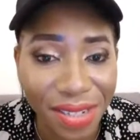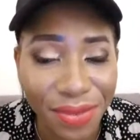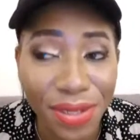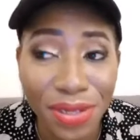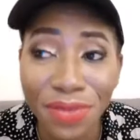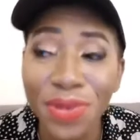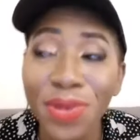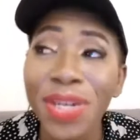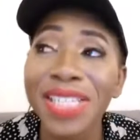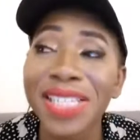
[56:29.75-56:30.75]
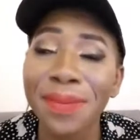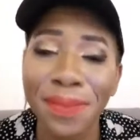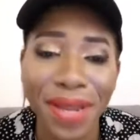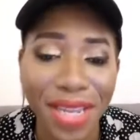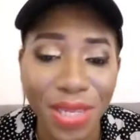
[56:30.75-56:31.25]
if you go a
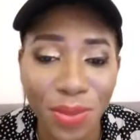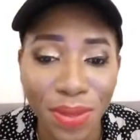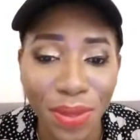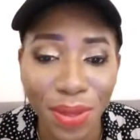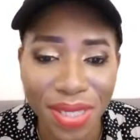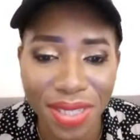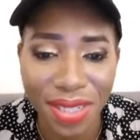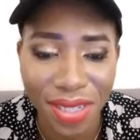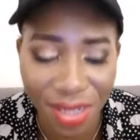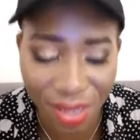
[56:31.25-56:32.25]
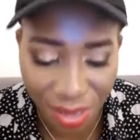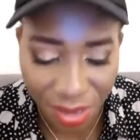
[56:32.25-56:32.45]
step higher, it will be toxic